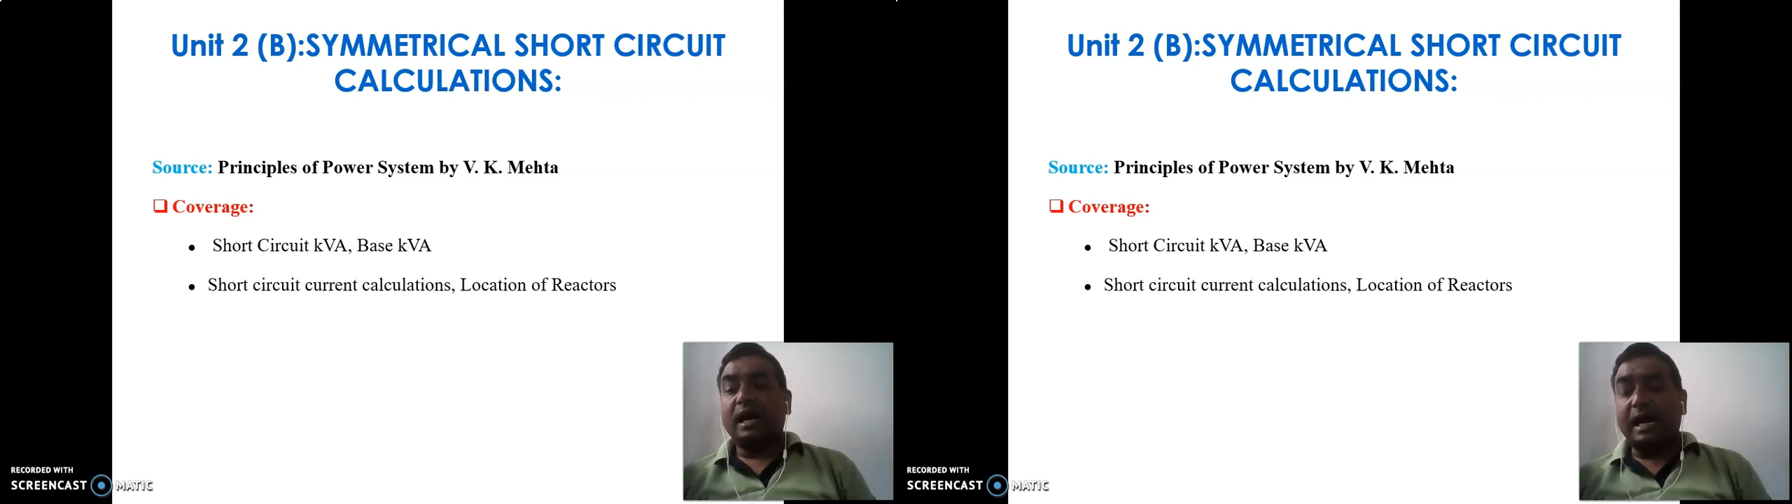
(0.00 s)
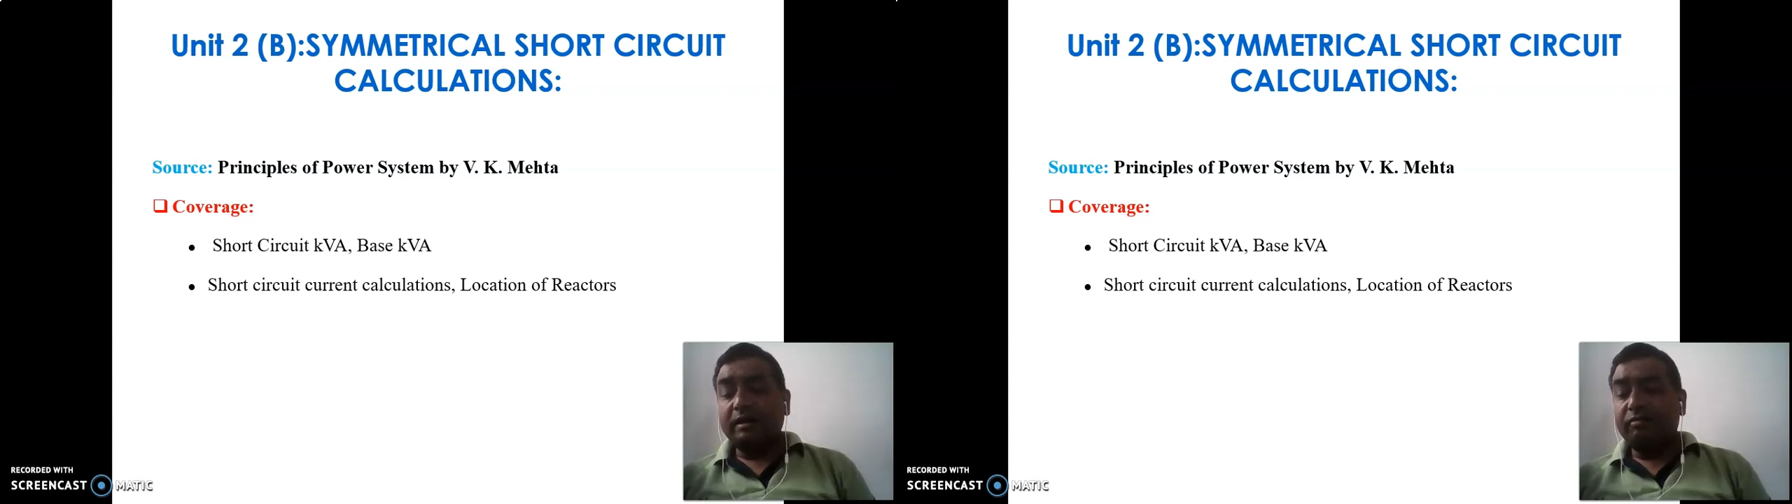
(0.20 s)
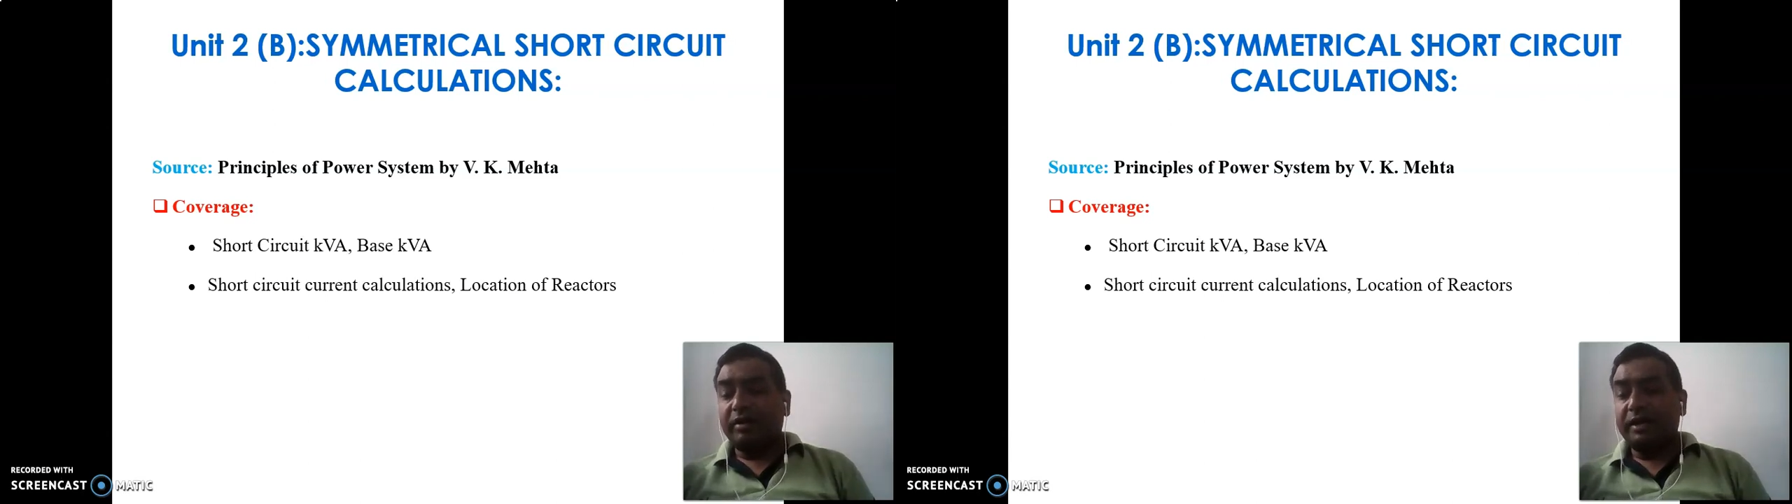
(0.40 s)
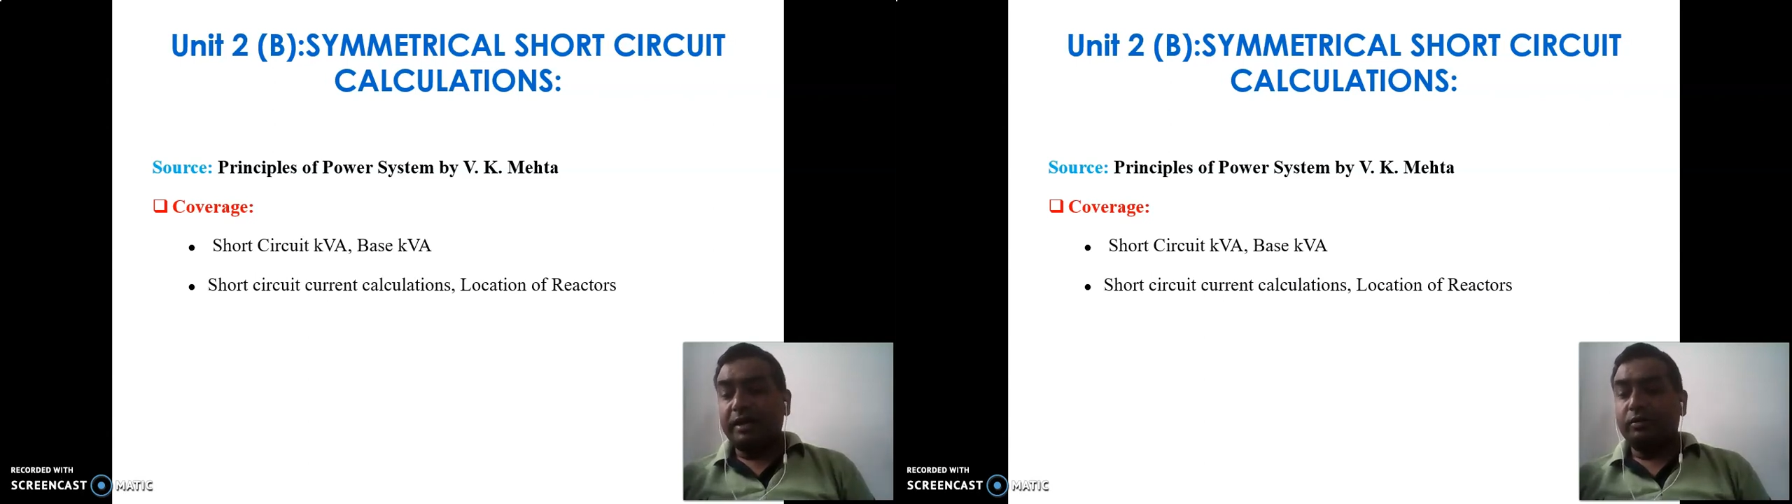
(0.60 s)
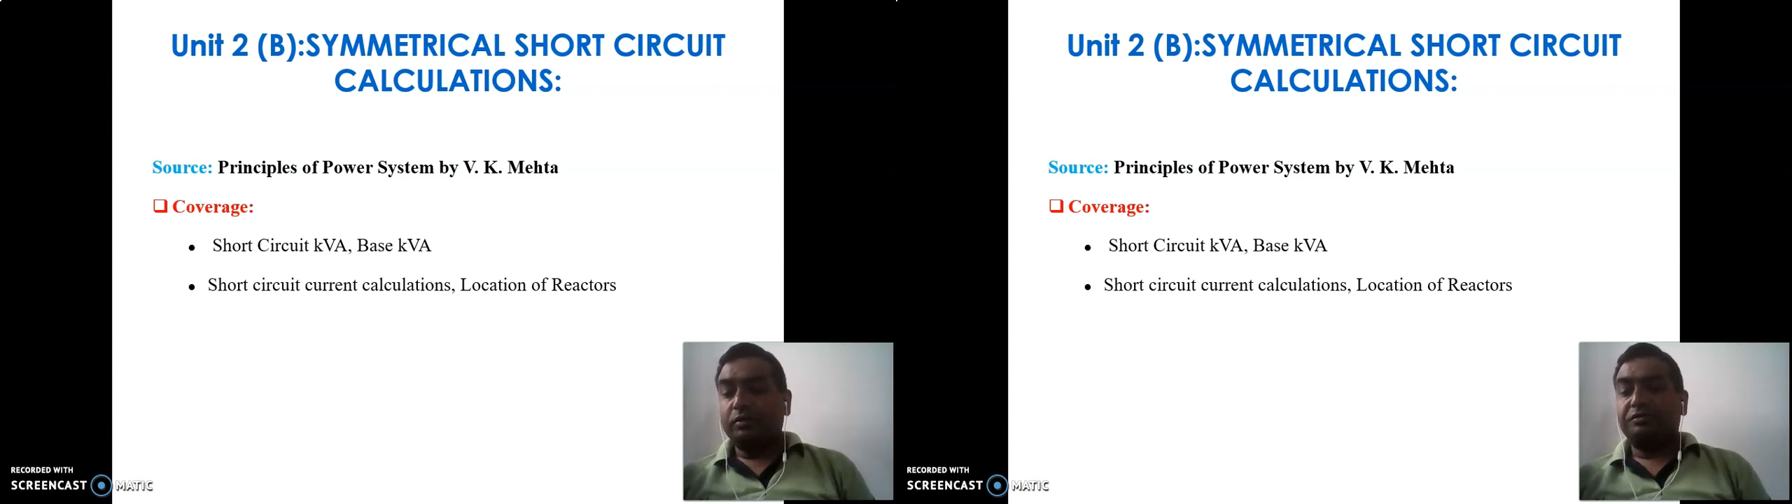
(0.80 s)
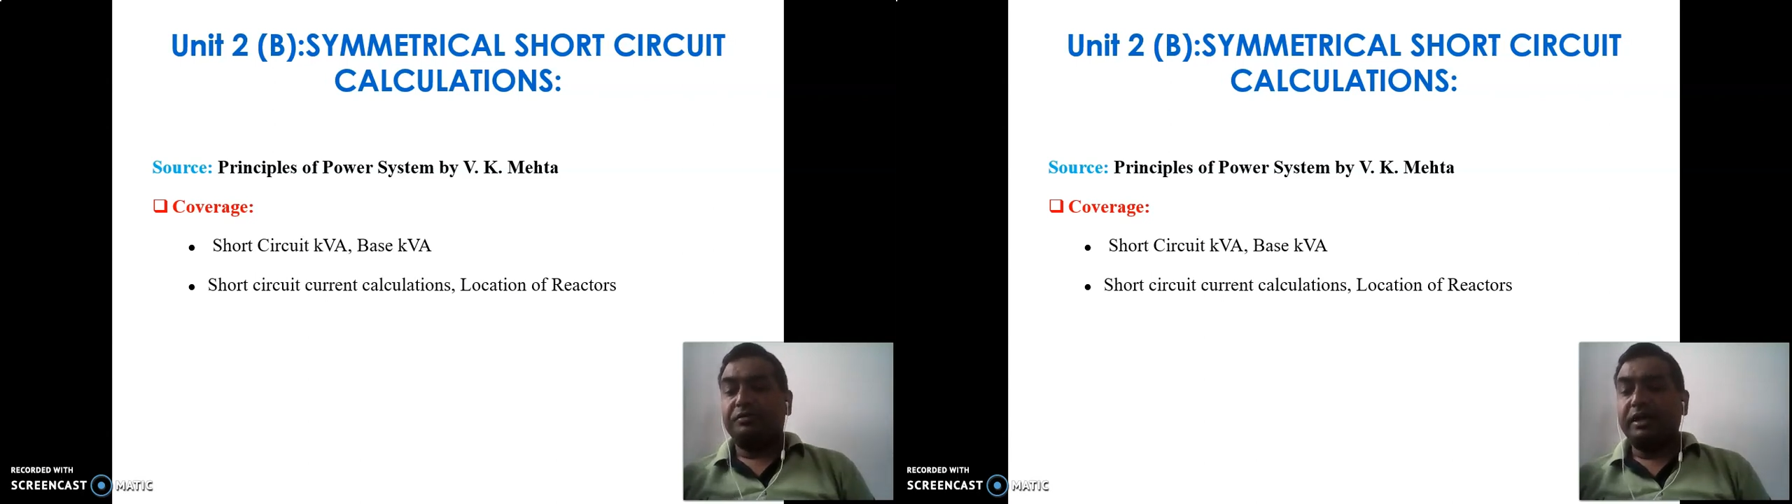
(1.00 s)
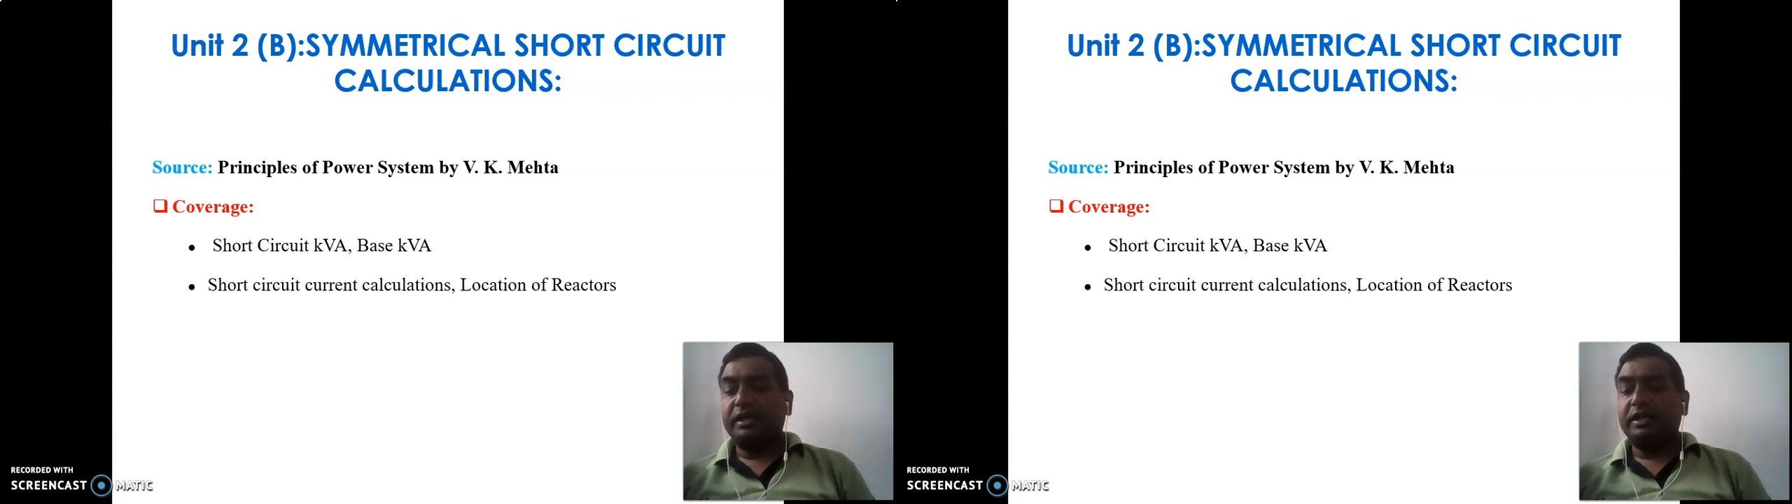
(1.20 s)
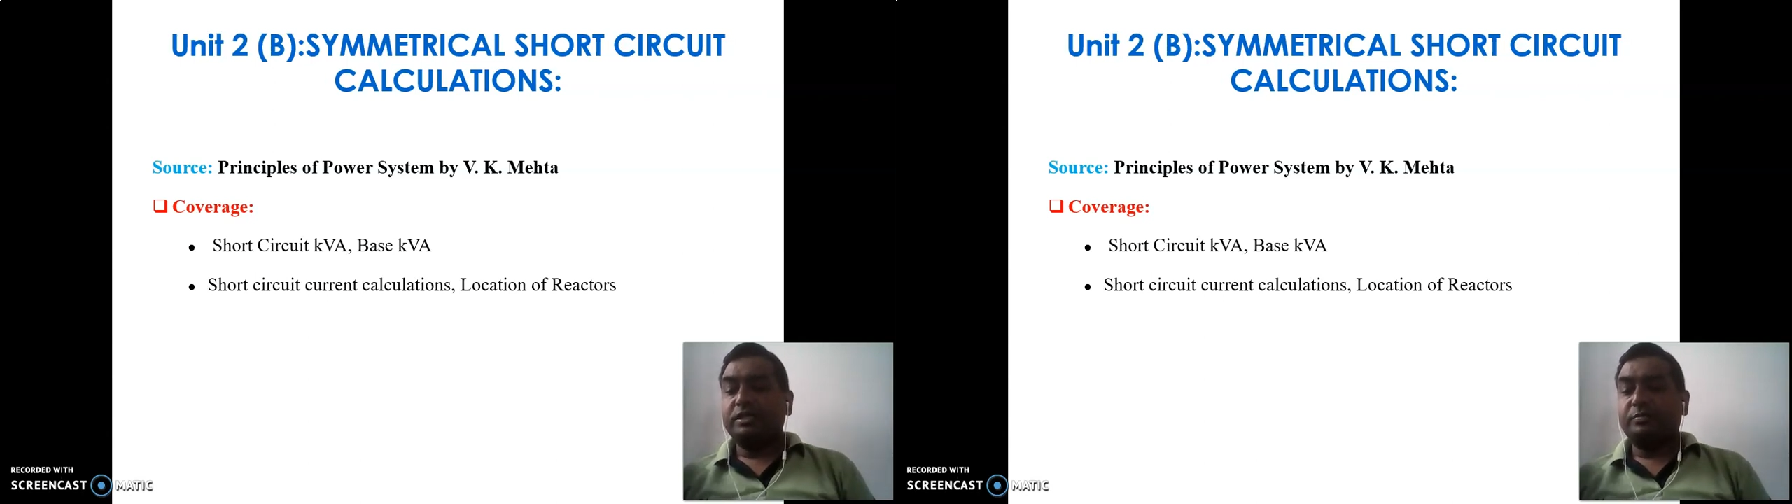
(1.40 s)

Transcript: and rating of various